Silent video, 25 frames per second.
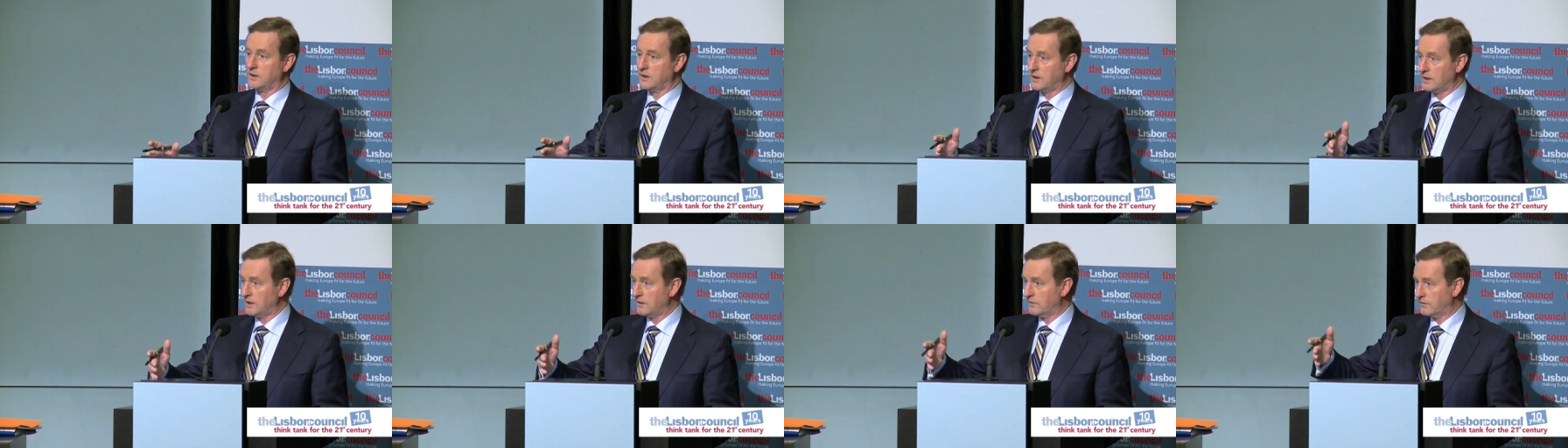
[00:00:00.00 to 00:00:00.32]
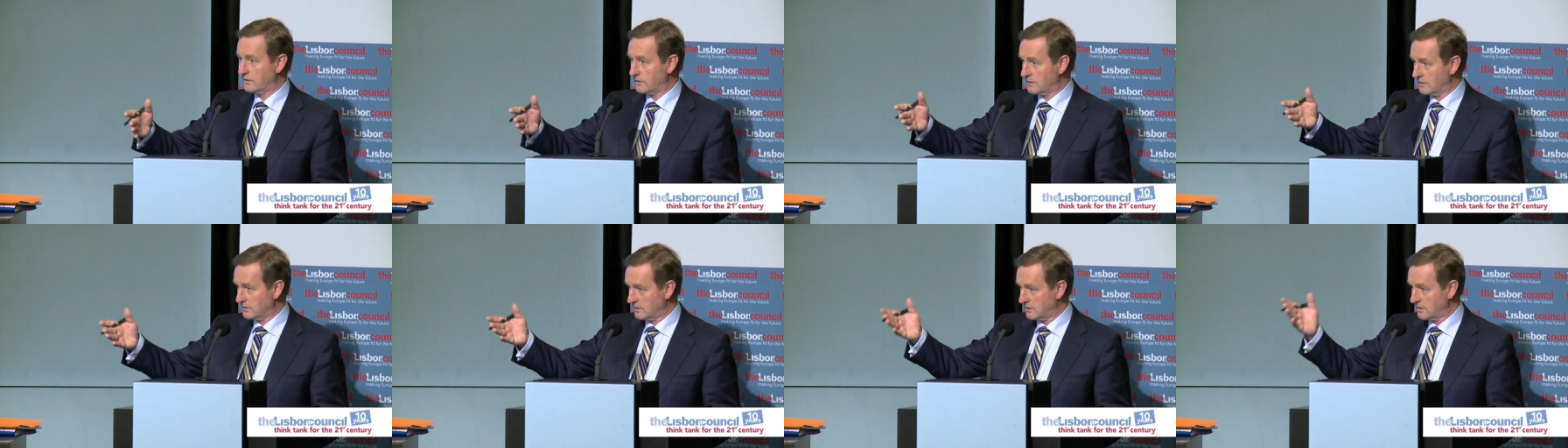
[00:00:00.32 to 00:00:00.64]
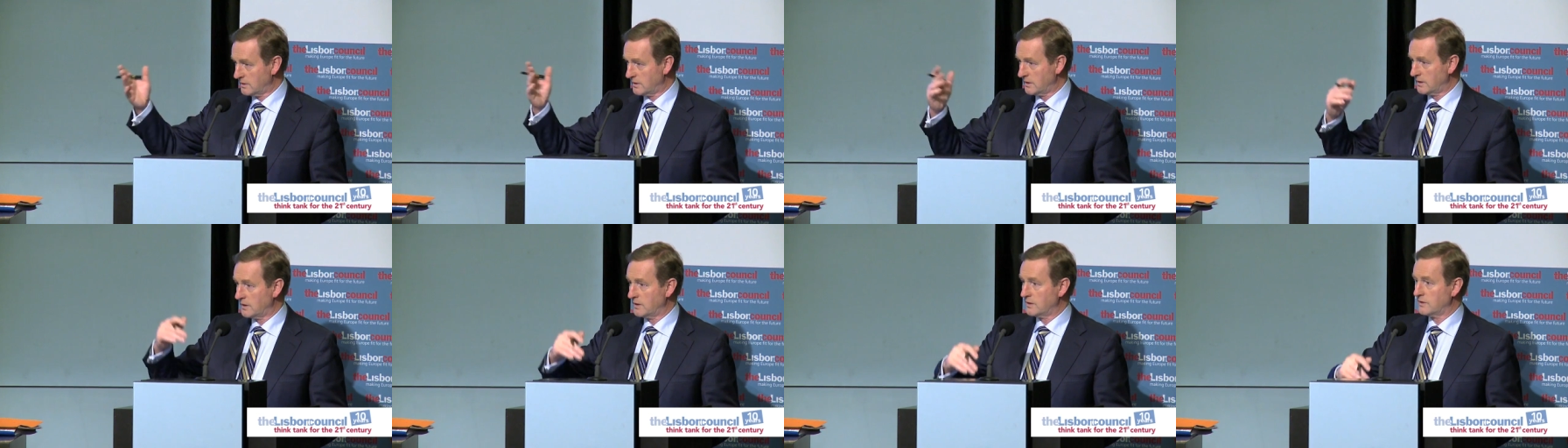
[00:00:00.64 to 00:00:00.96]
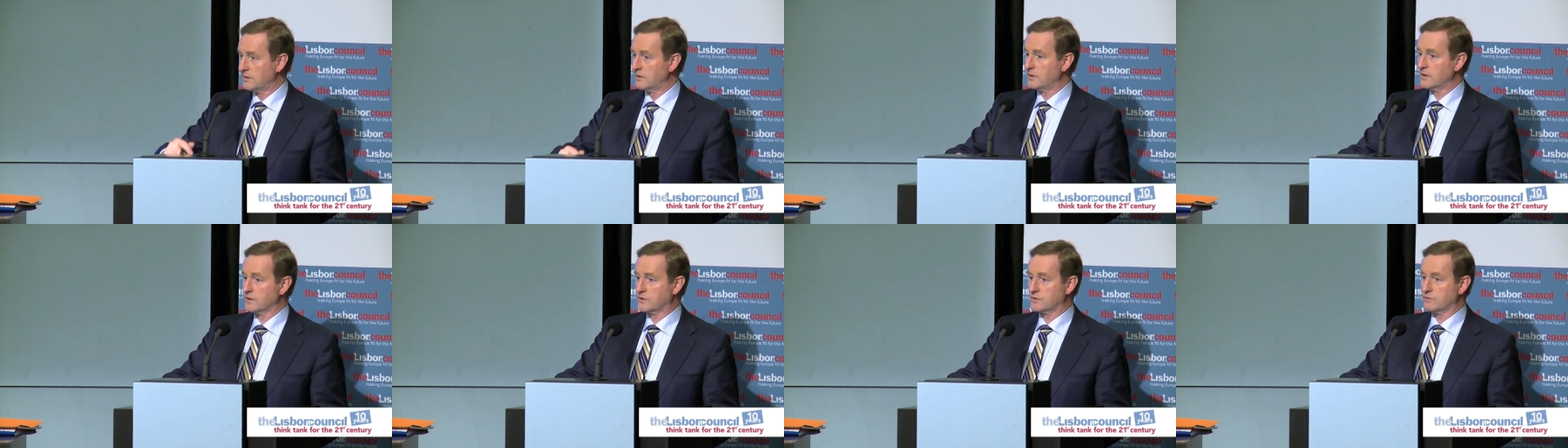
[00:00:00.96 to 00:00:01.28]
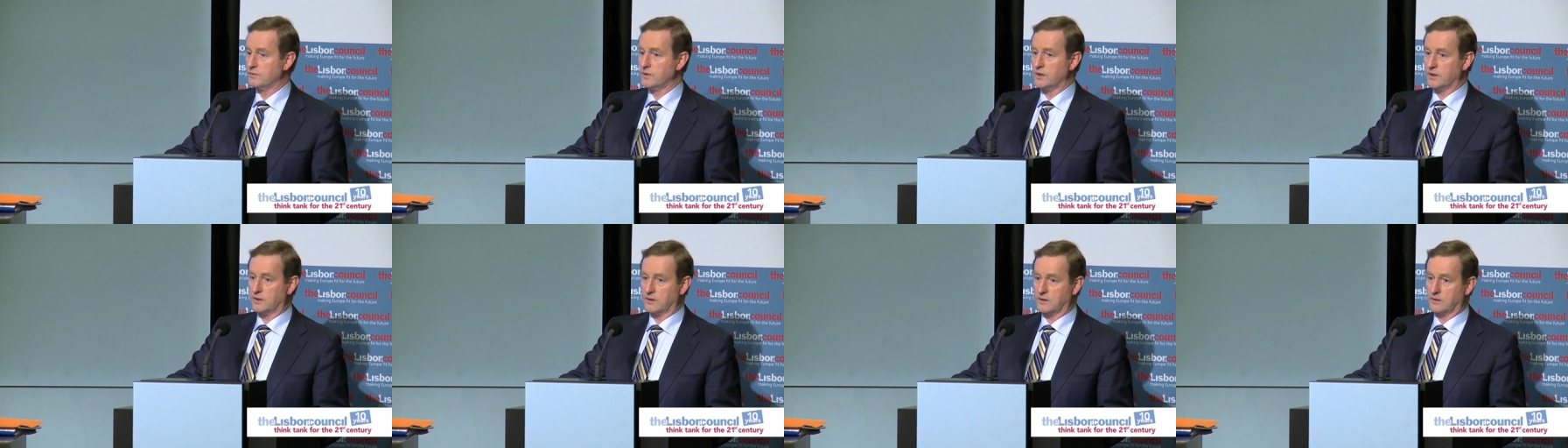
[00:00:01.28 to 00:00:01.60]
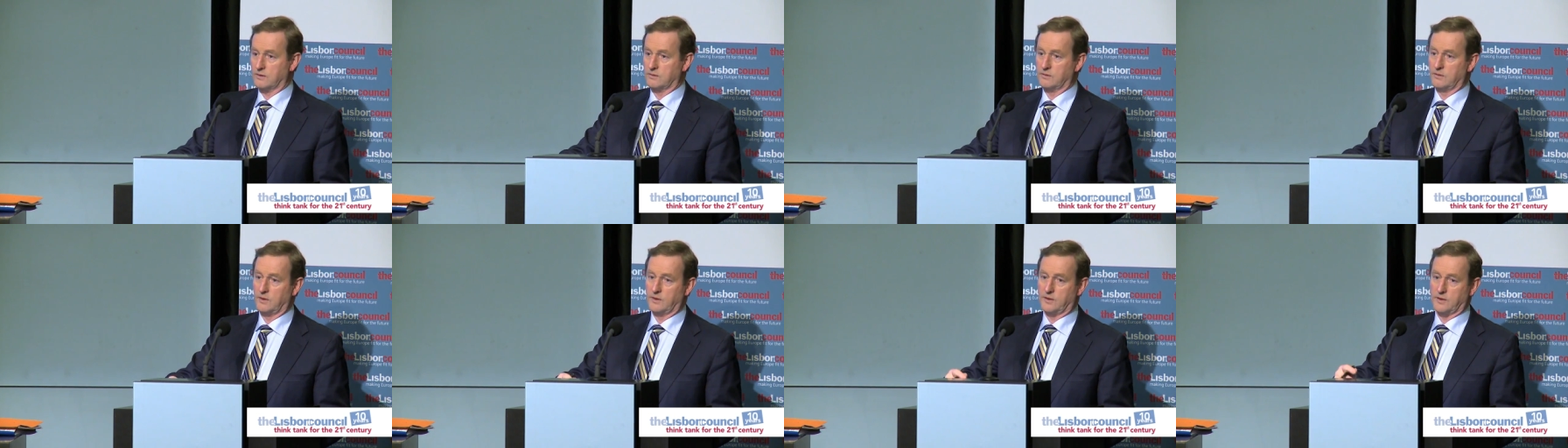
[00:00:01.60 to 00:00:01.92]
even this
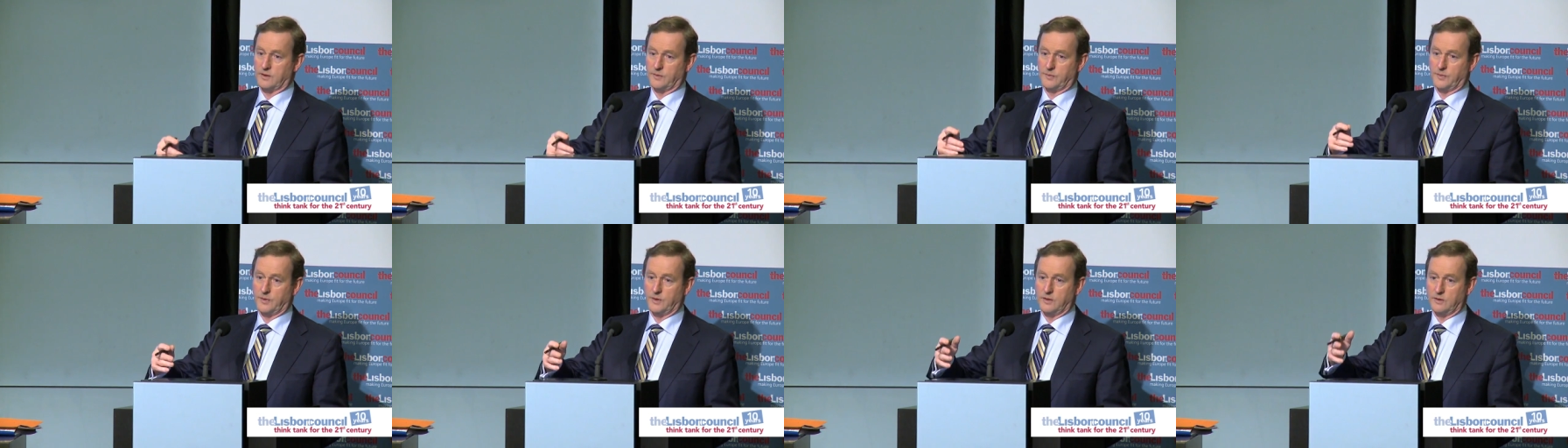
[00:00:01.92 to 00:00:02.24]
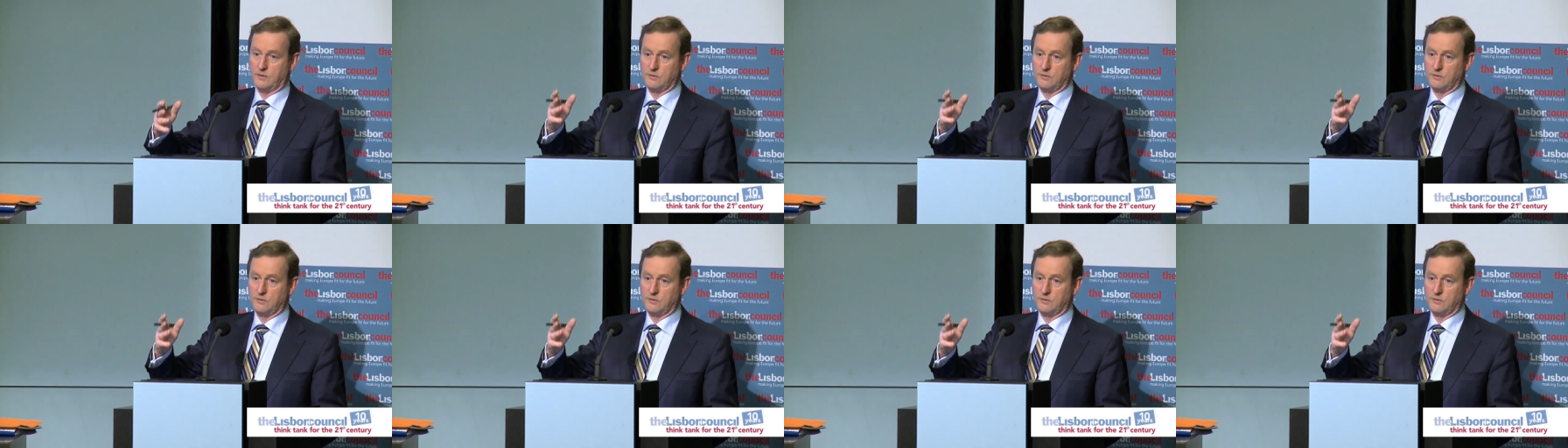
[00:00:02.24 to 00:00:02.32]
week, whether it be